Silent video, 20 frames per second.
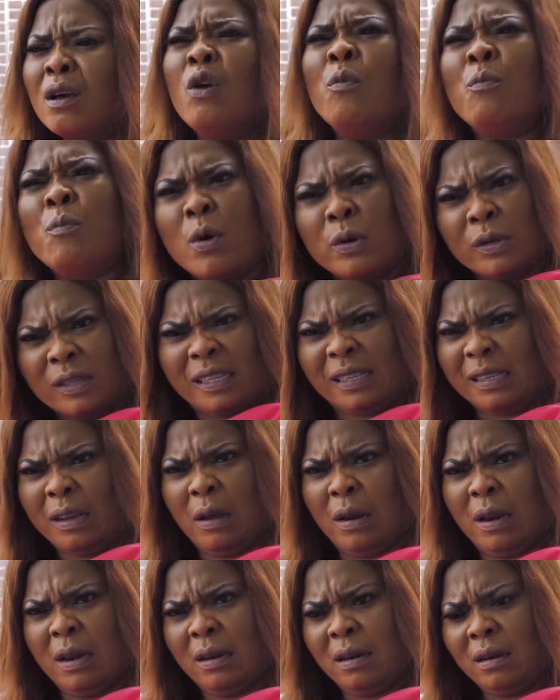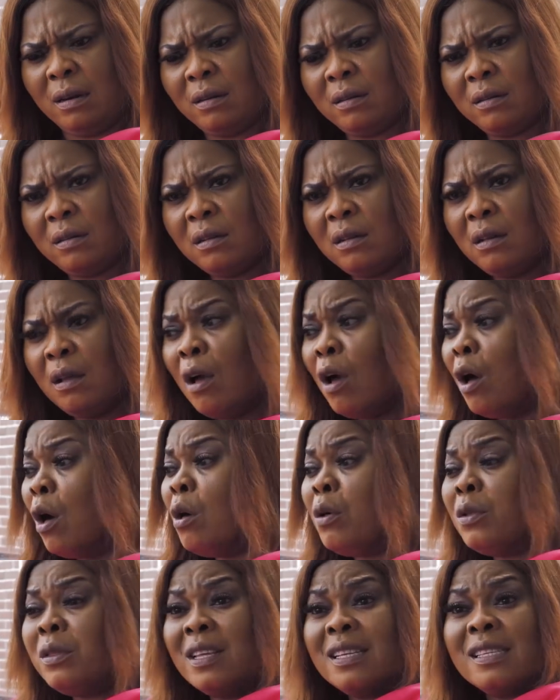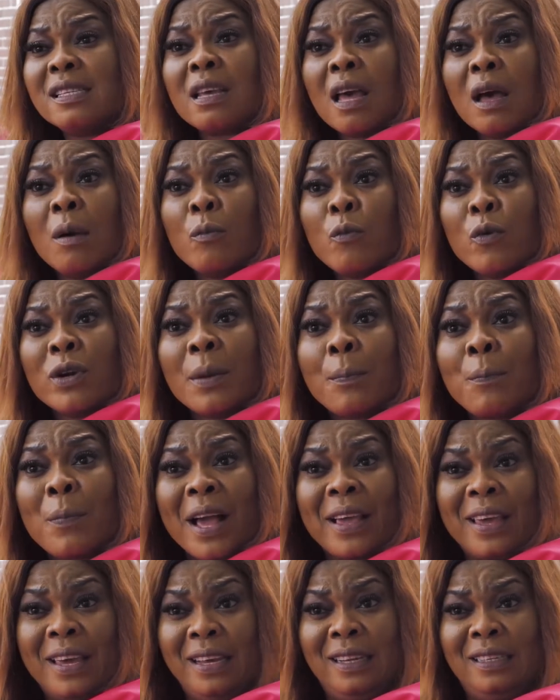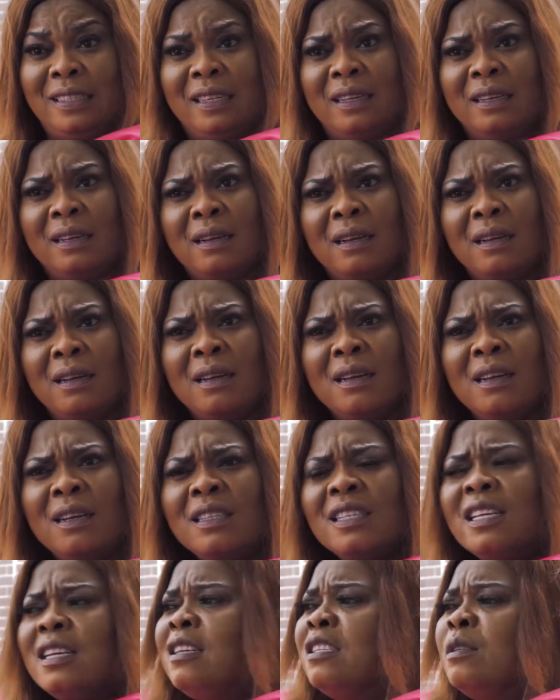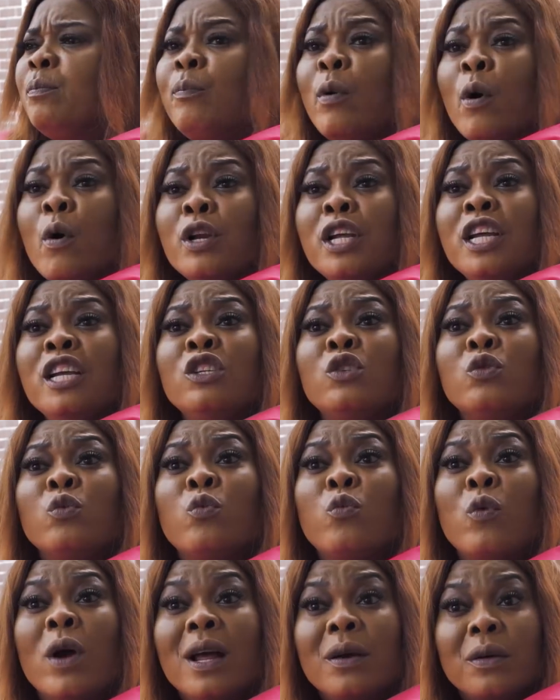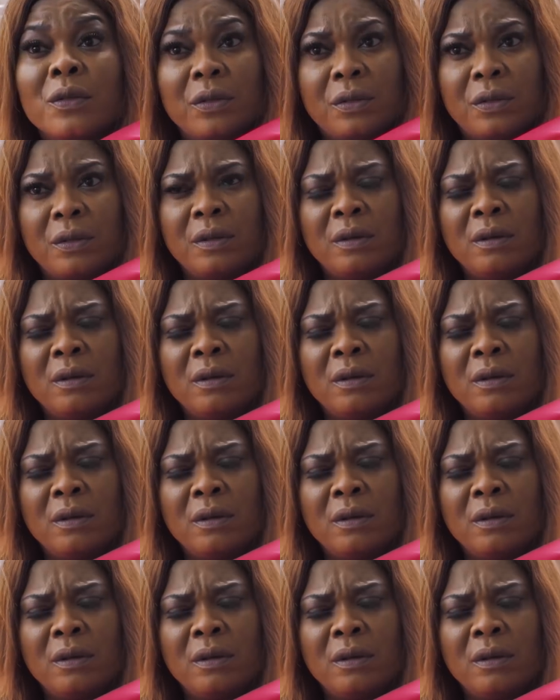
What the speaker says: Come on, son. All this comes with the package. She is born into wealth.